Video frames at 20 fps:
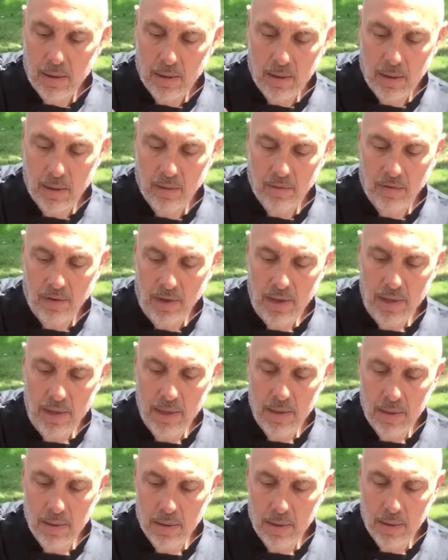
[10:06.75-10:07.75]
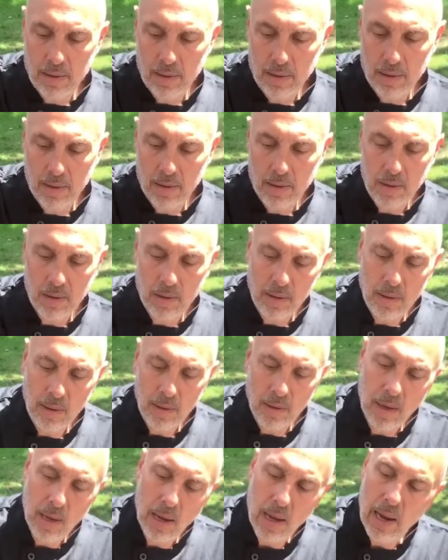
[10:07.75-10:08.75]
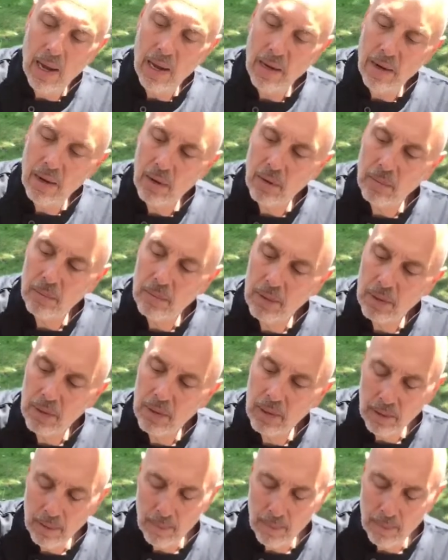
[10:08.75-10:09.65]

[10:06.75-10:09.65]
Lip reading: Lovely. And I'm going to